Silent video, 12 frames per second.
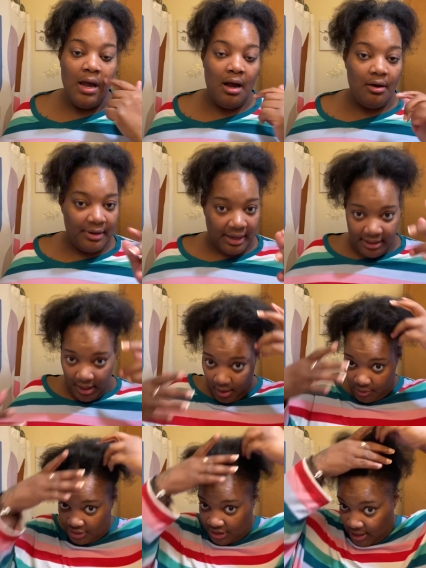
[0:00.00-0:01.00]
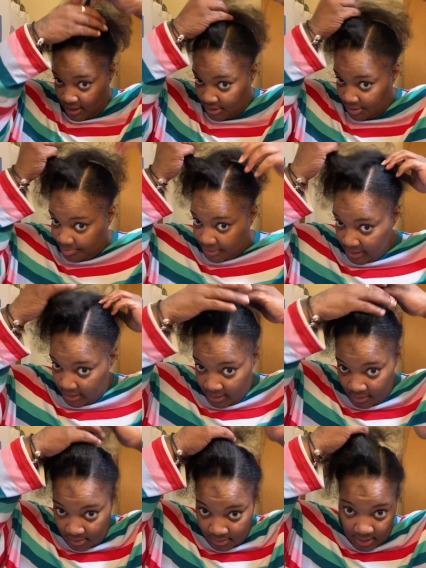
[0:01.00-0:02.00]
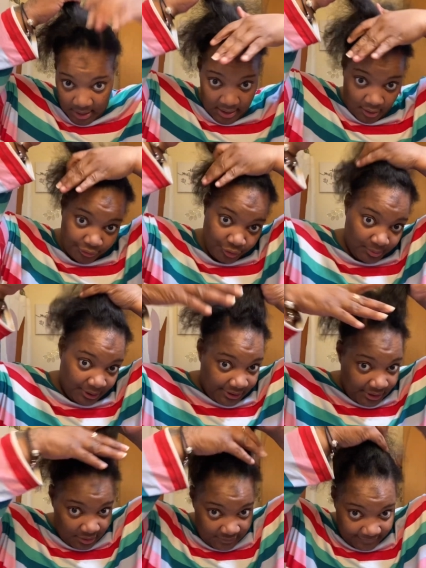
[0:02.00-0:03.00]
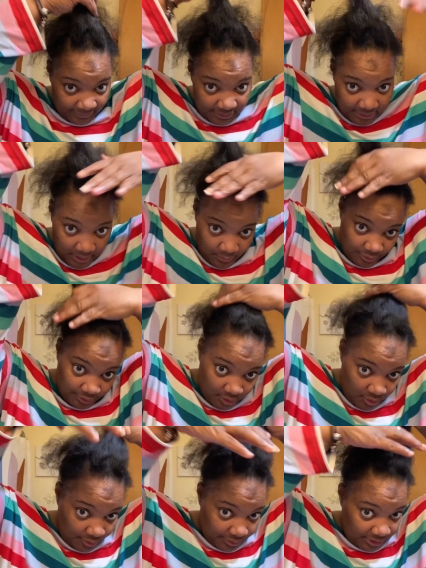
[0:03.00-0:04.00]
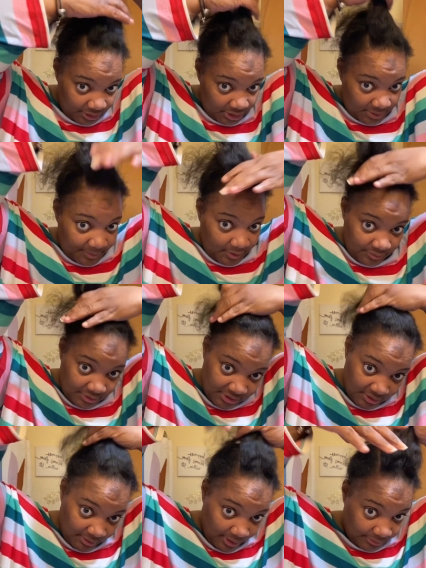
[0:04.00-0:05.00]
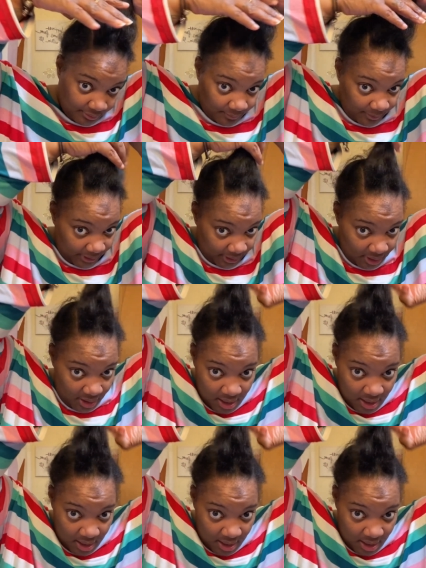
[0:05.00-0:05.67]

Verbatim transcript: Okay, y'all. Change your plans. I ain't going to do my nails first. I want to go on and get this ponytail out the way.